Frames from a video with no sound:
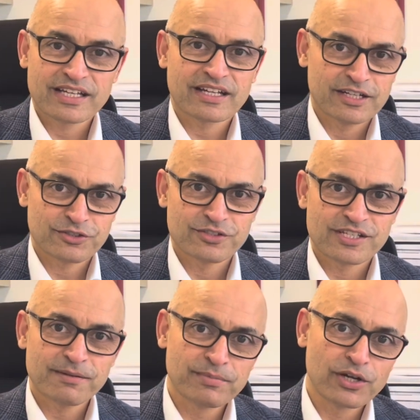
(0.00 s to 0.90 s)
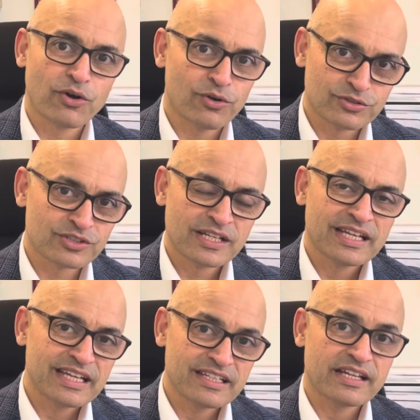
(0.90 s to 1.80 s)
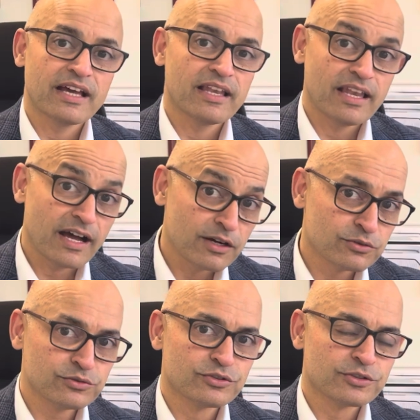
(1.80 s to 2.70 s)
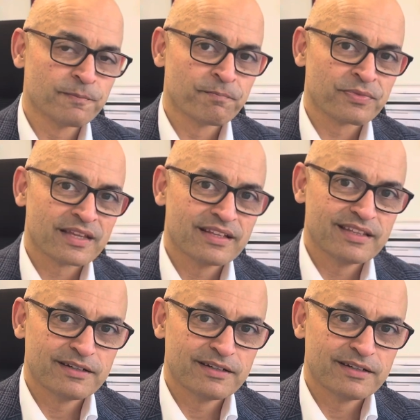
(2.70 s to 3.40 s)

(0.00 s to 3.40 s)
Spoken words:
I should say, because it allows the